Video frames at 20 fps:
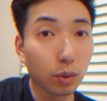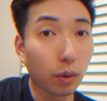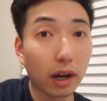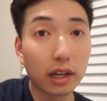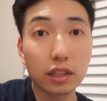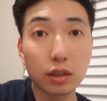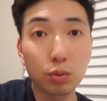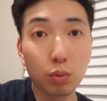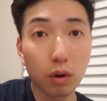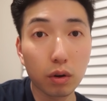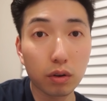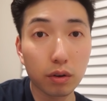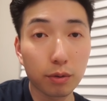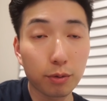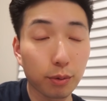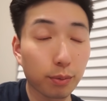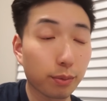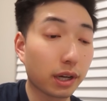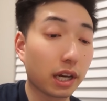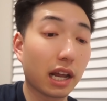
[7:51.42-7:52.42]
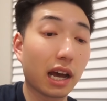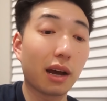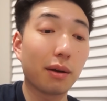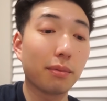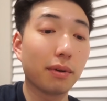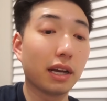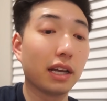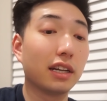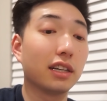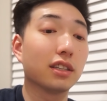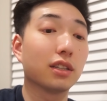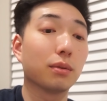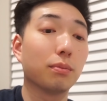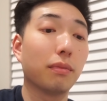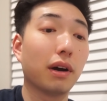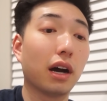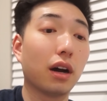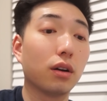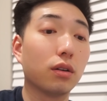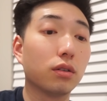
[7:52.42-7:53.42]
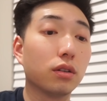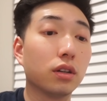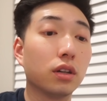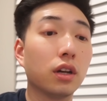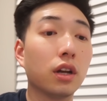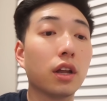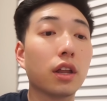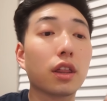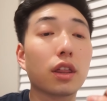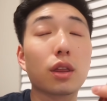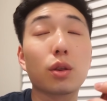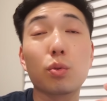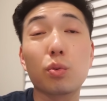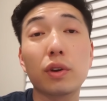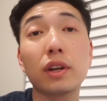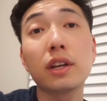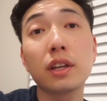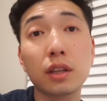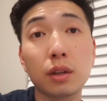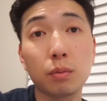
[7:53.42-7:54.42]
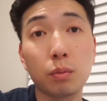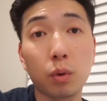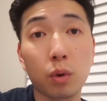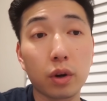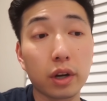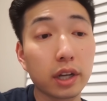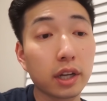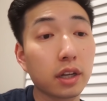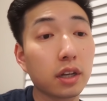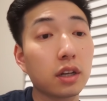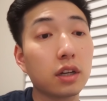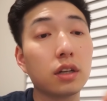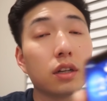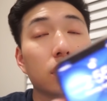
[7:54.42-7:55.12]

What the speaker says: So I just woke up from a nap and it's about 3 in the morning,